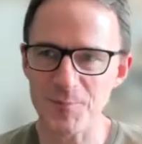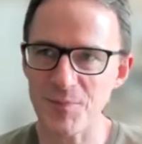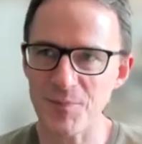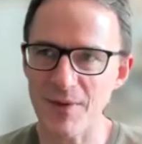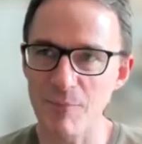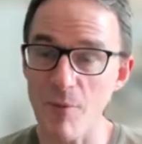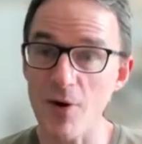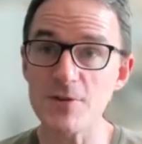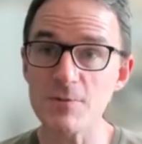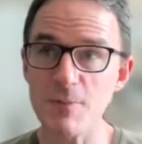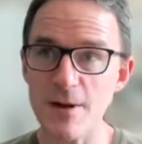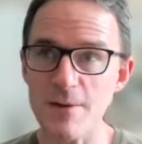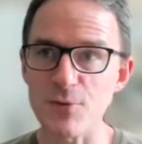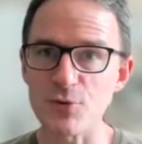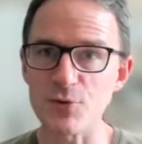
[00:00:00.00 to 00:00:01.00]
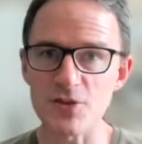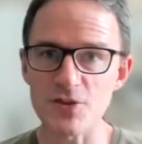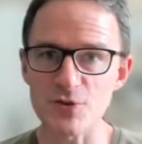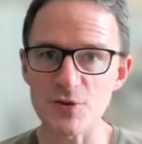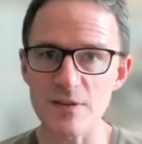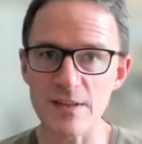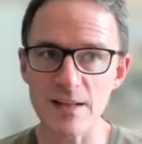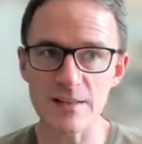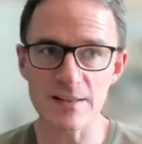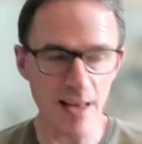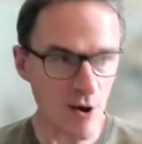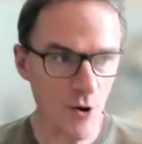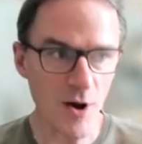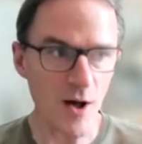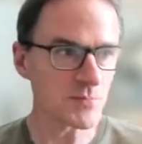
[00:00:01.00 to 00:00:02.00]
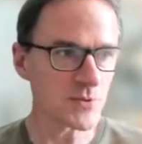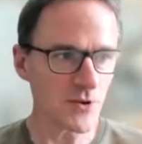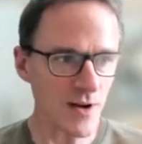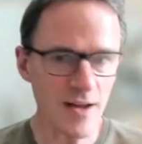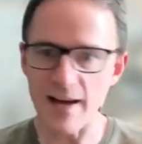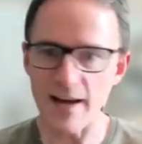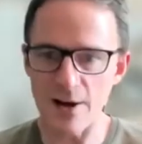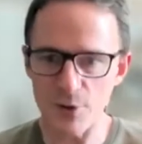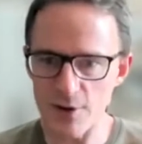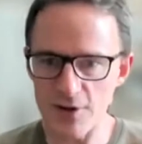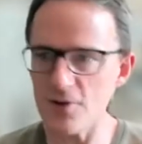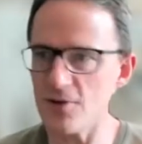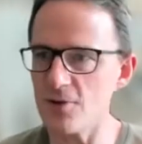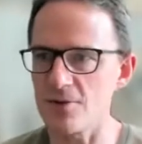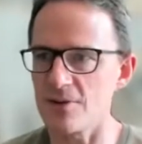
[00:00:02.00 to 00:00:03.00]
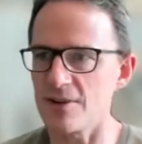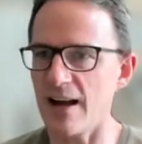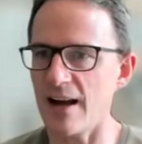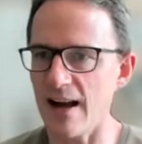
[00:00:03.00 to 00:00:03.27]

Most people just sort of said, "Yeah, well, I'm great. How are you?